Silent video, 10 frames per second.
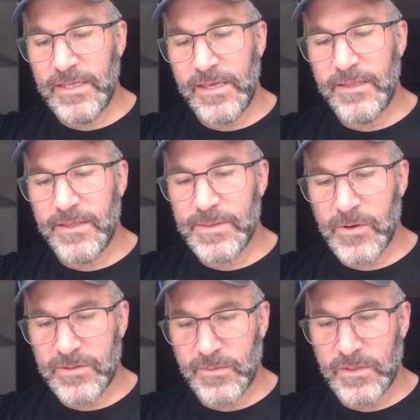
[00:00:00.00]
see that this
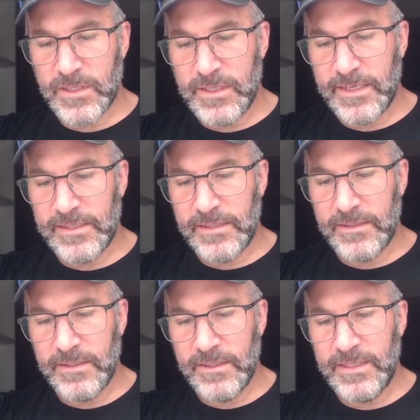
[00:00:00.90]
person was
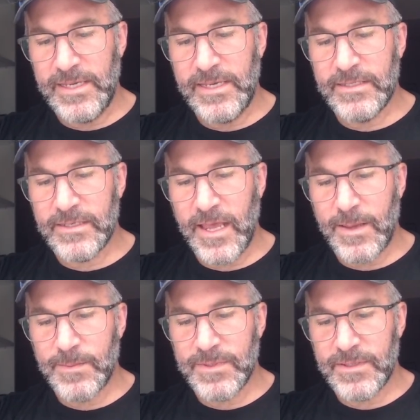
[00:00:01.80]
collecting League
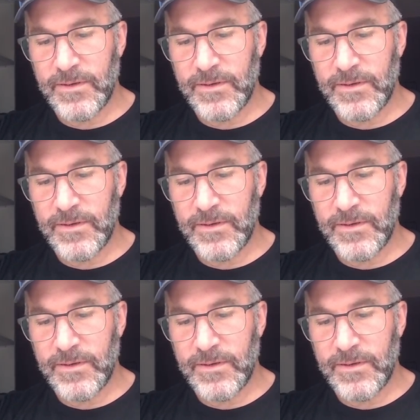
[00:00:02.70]
stamps.